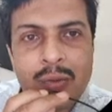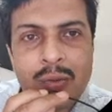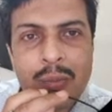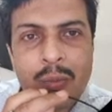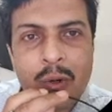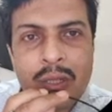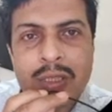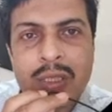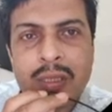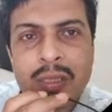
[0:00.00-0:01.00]
due to the
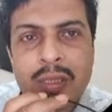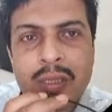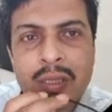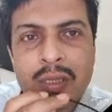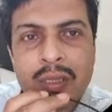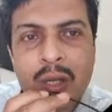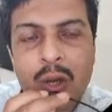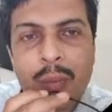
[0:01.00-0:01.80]
modulation, the